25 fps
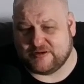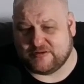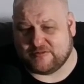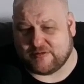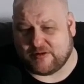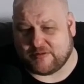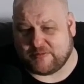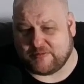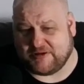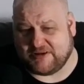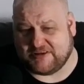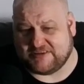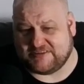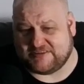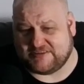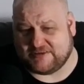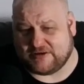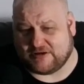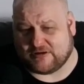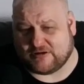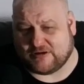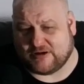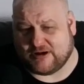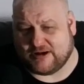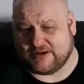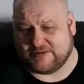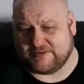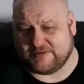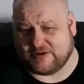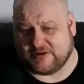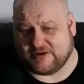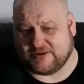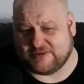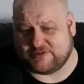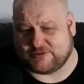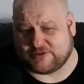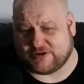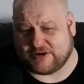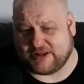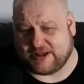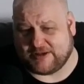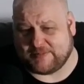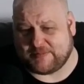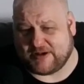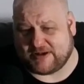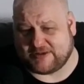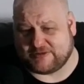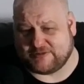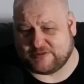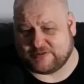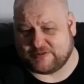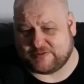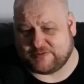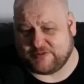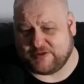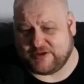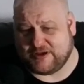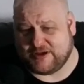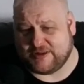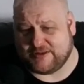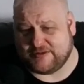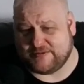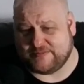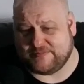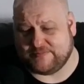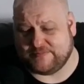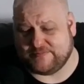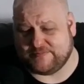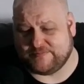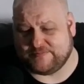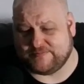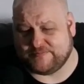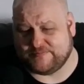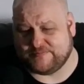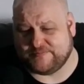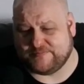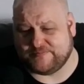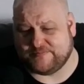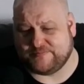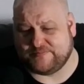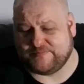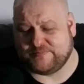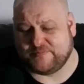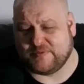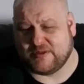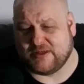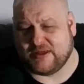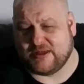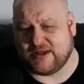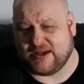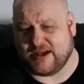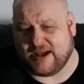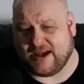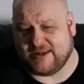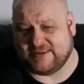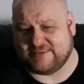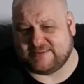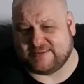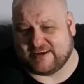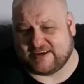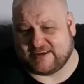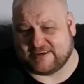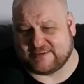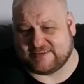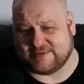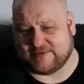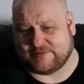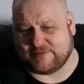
Rodrigues, or Duncan's trying to get back to his feet. 8 seconds